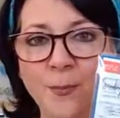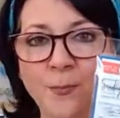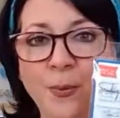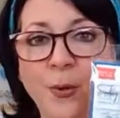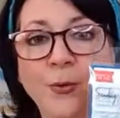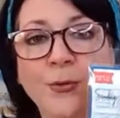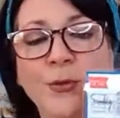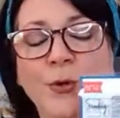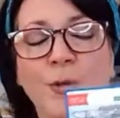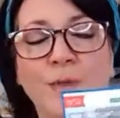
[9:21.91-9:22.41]

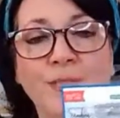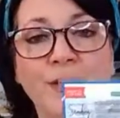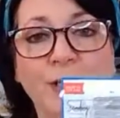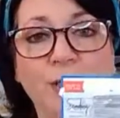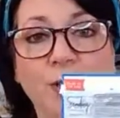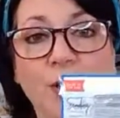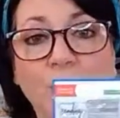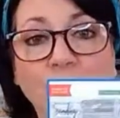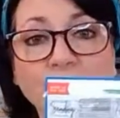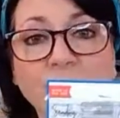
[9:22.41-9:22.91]
both on
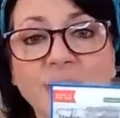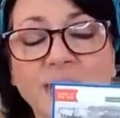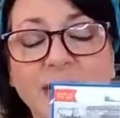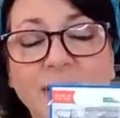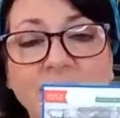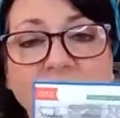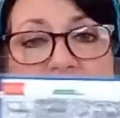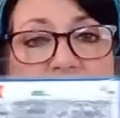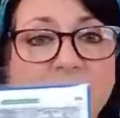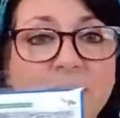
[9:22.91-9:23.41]
their
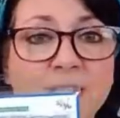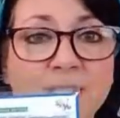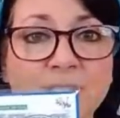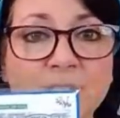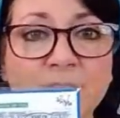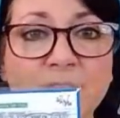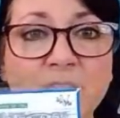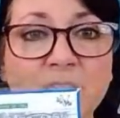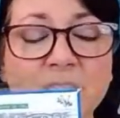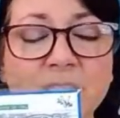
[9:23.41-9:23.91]
wholesale sales
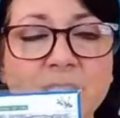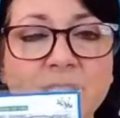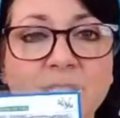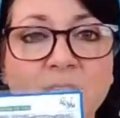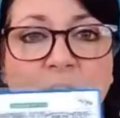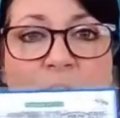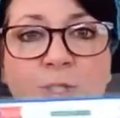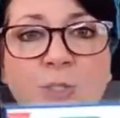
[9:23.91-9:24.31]
of this.